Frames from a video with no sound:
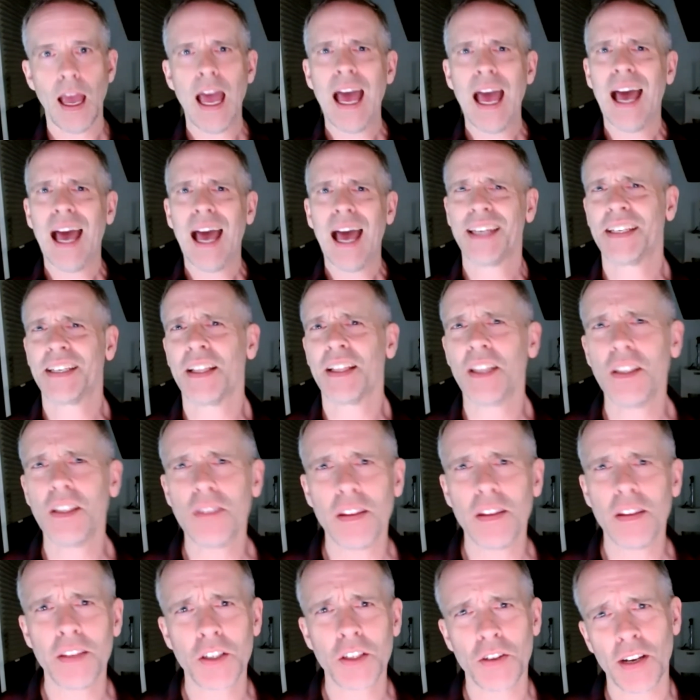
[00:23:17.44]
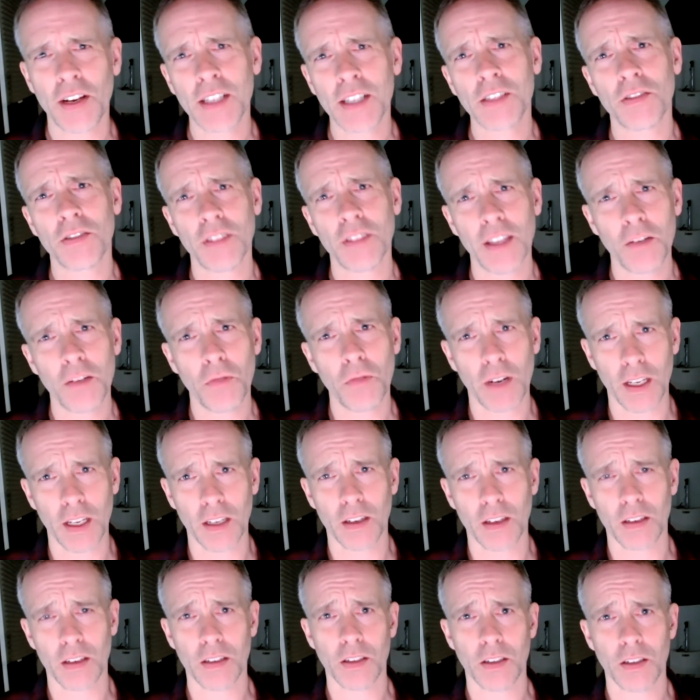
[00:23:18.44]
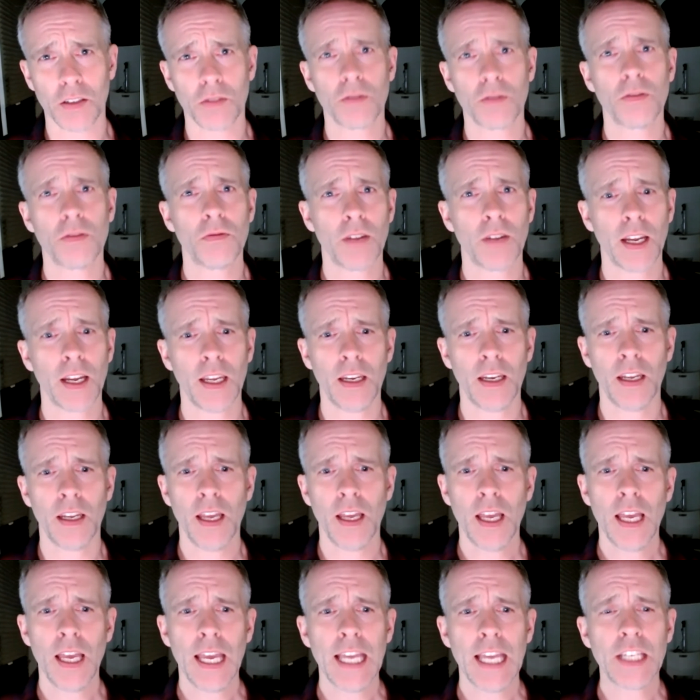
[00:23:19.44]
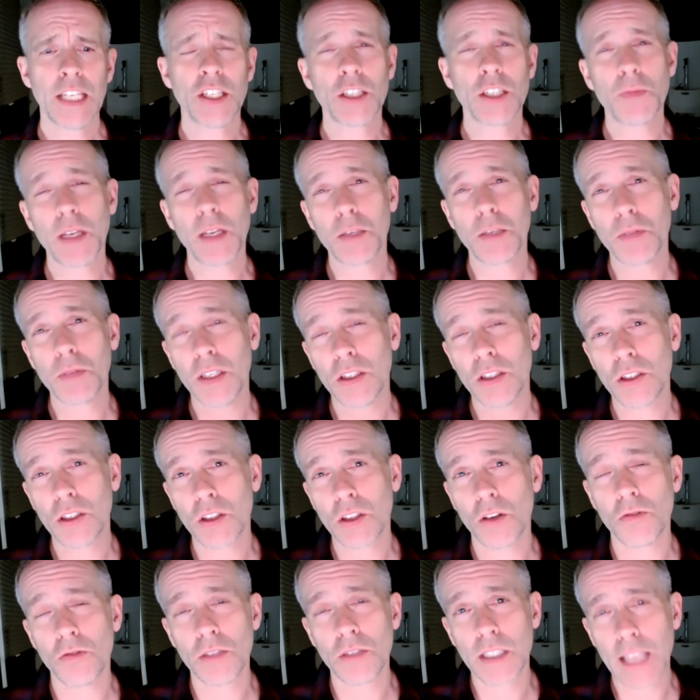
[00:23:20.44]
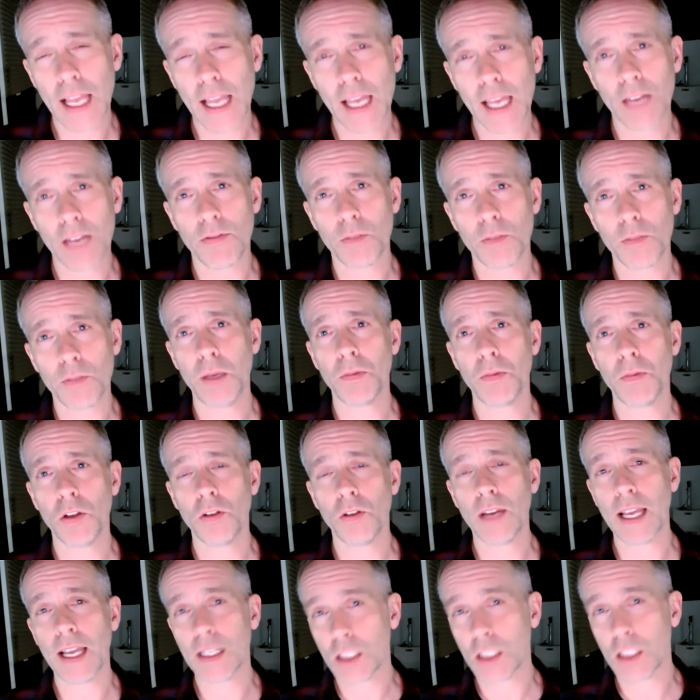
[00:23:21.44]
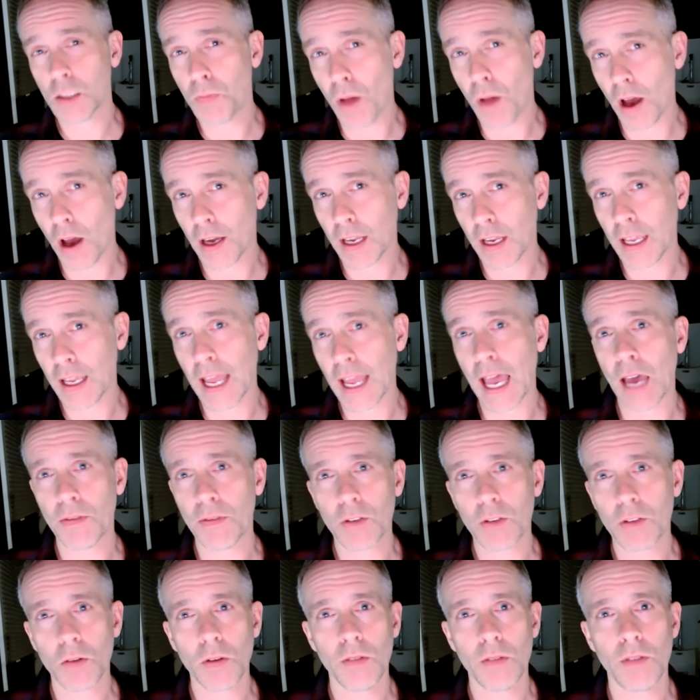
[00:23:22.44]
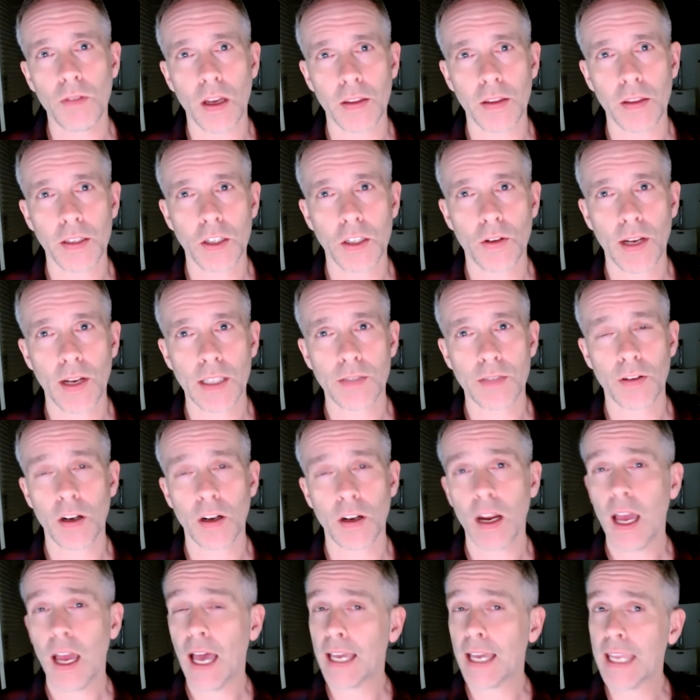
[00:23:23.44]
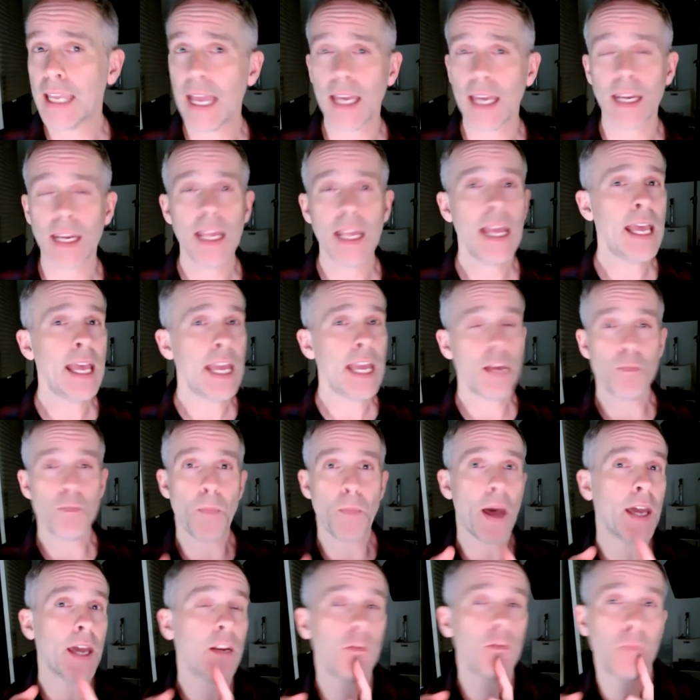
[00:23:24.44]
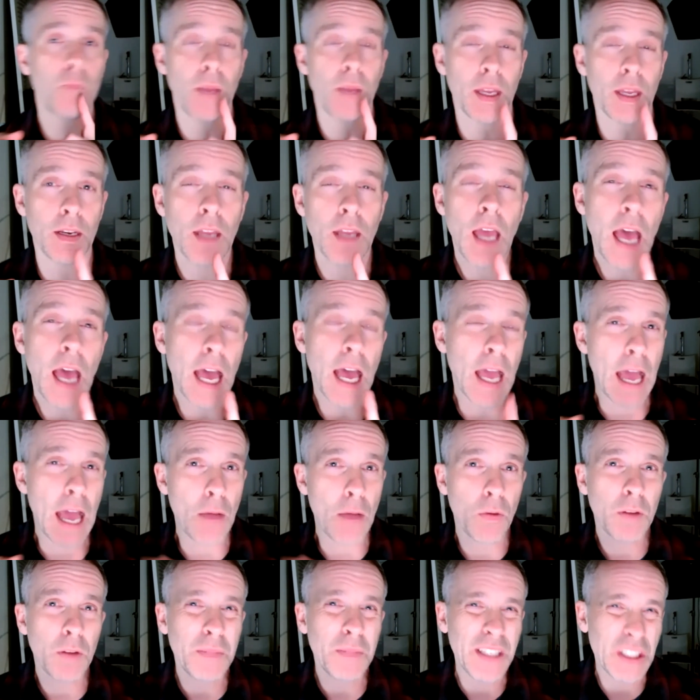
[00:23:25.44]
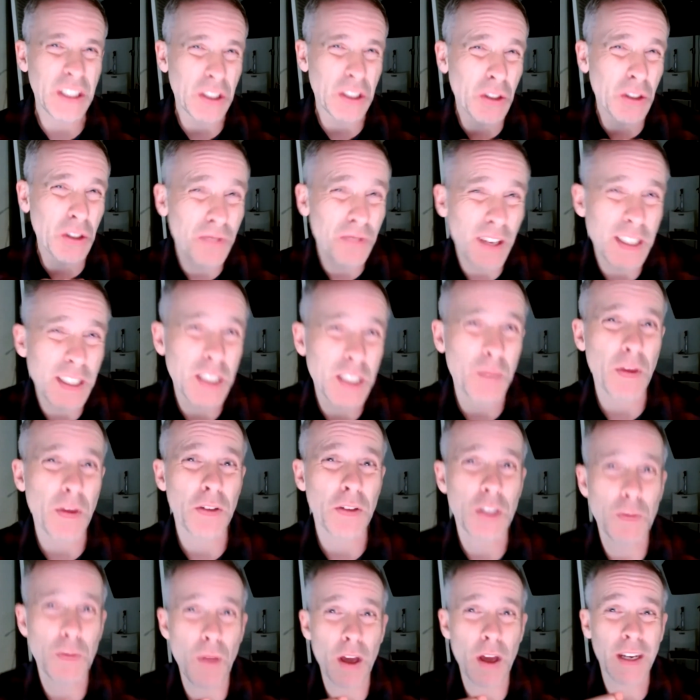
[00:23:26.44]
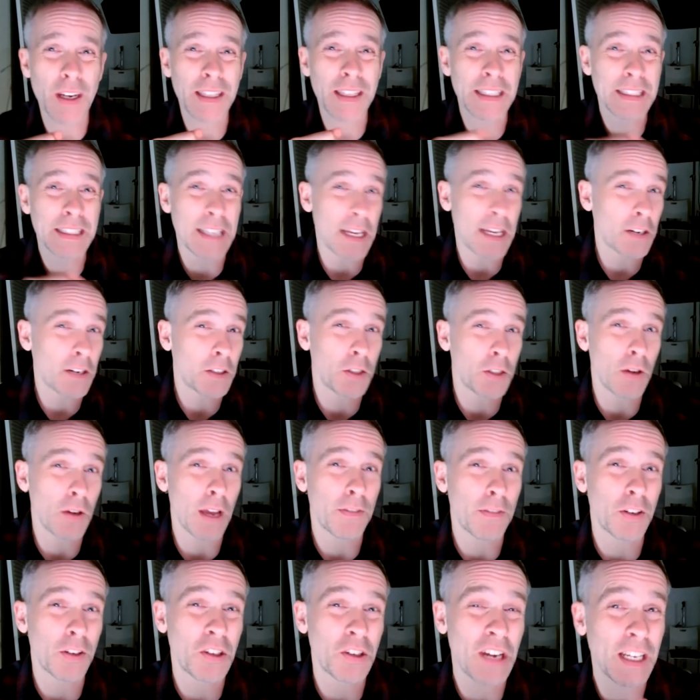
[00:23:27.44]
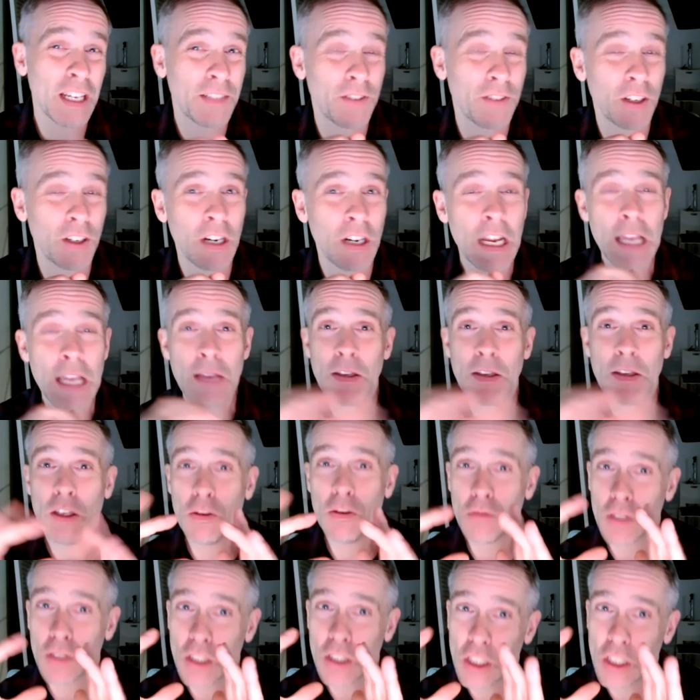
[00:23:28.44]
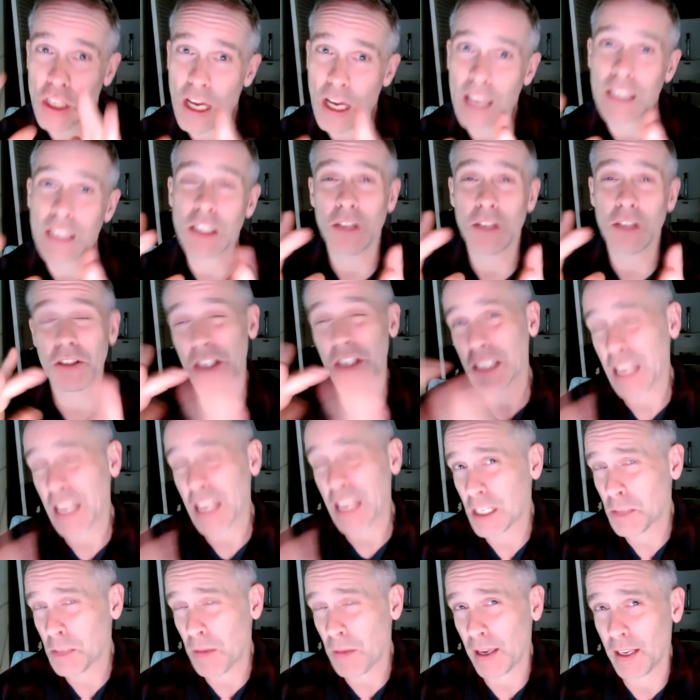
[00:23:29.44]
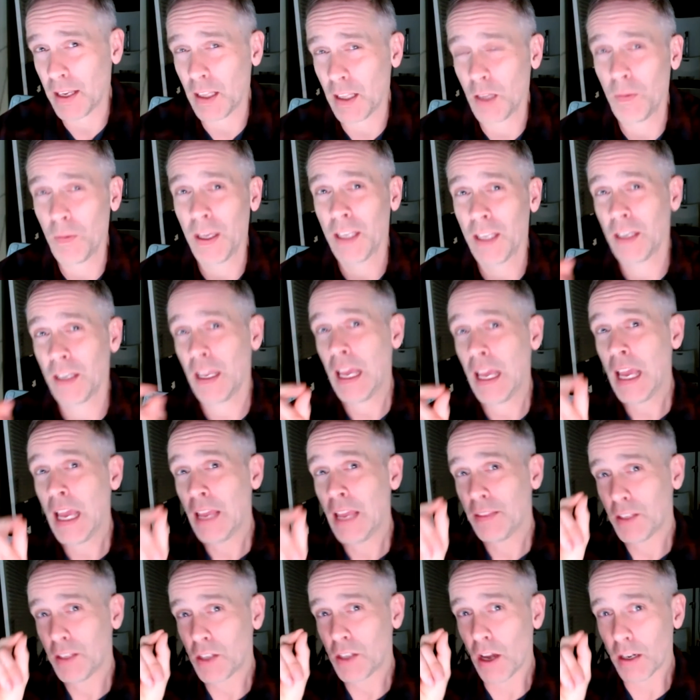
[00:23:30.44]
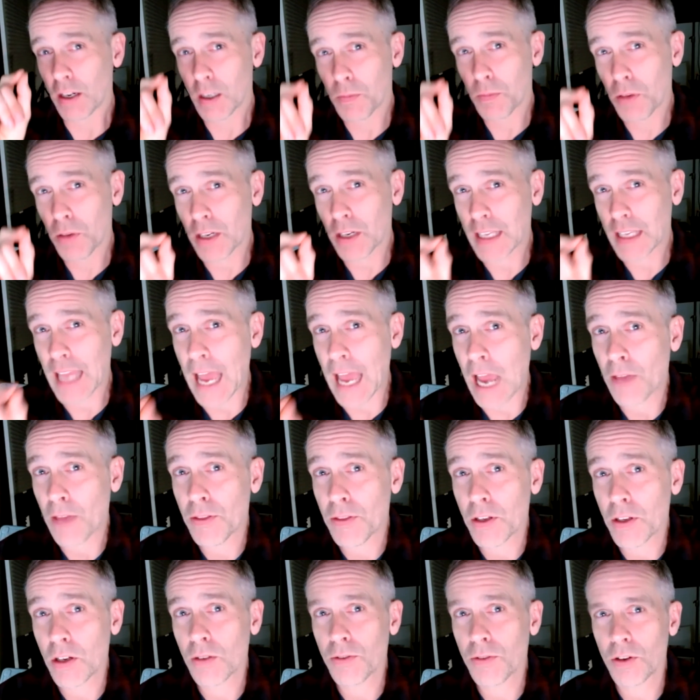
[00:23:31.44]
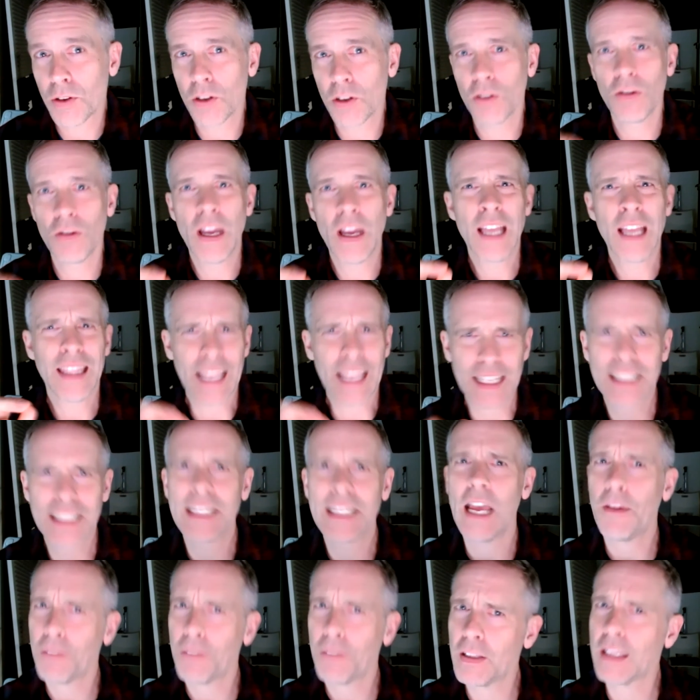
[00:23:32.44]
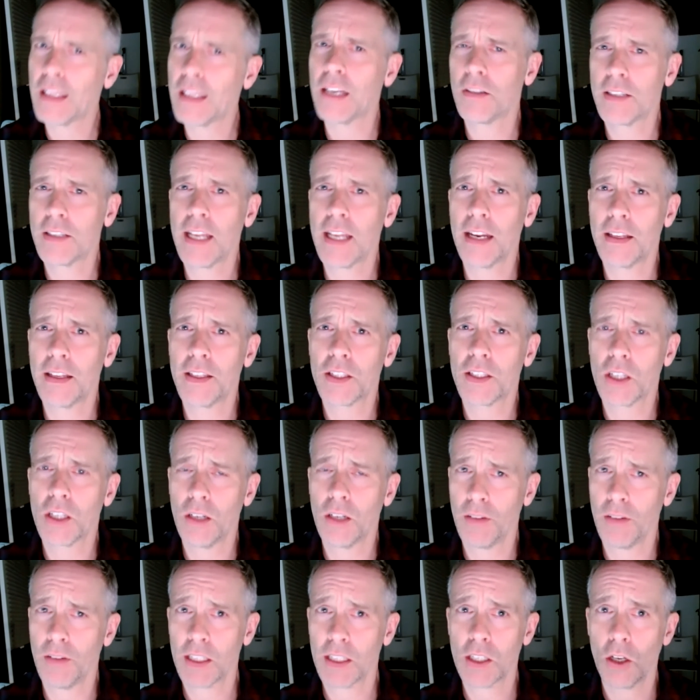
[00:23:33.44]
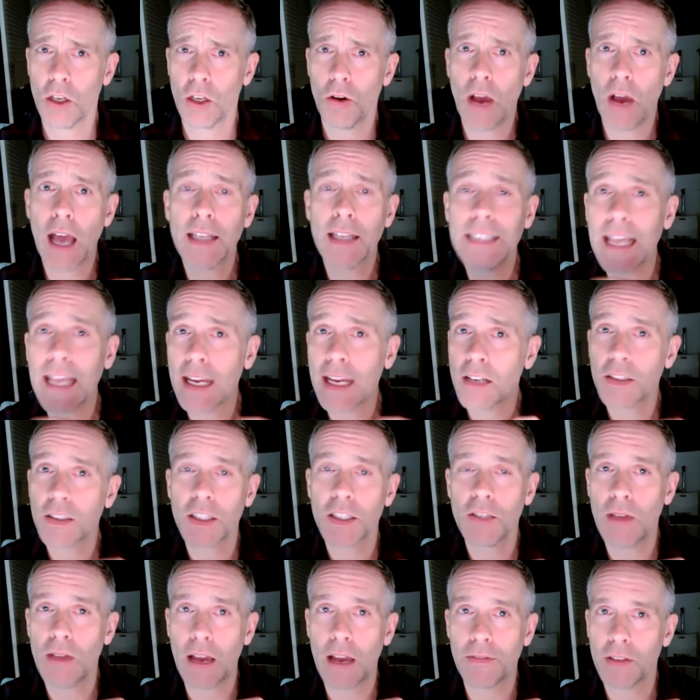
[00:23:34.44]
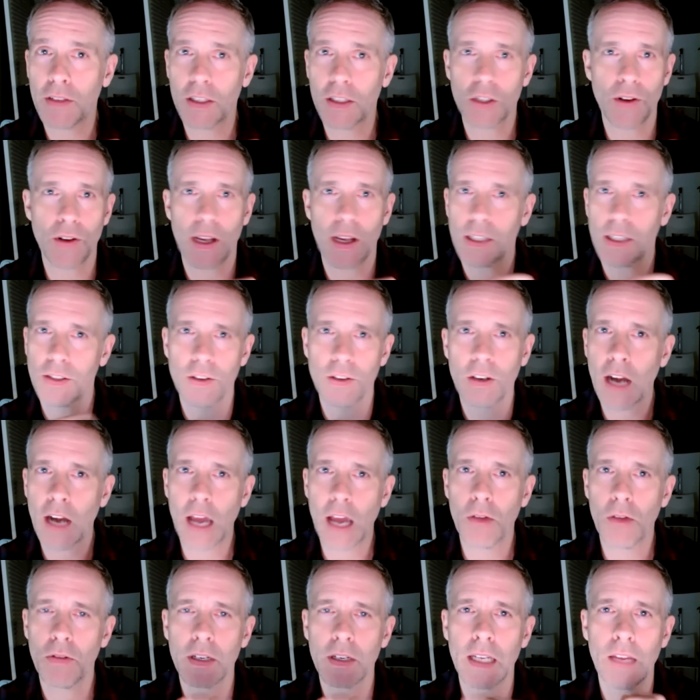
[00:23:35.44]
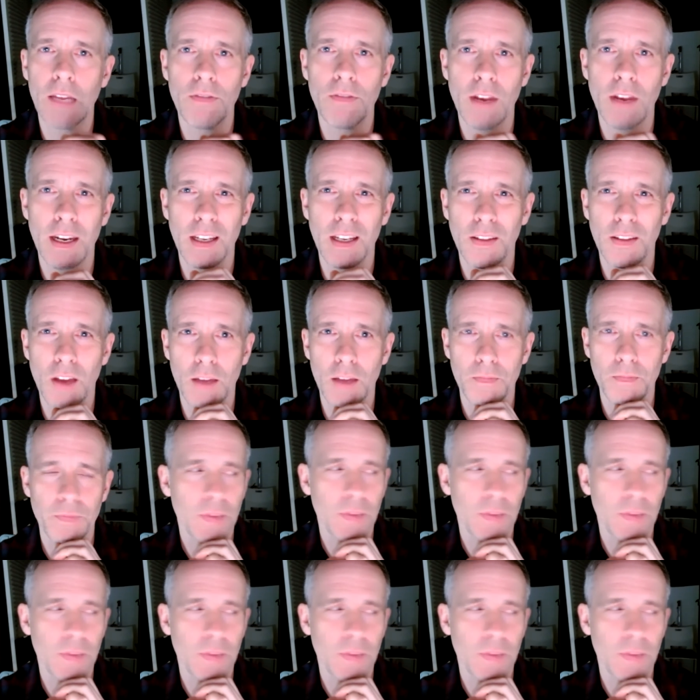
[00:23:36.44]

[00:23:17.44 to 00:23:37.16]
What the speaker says: until you've done the transfer. And then what are you going to do, right? It just makes me so sad for people who get spotting after we've done the transfer. Again, it might have been, I wouldn't be too fussed about spotting the day or two after transfer. You just had a speculum in, the doctor put a catheter through, that definitely irritated the cervix. So a day or two after the transfer, I wouldn't give it any thought.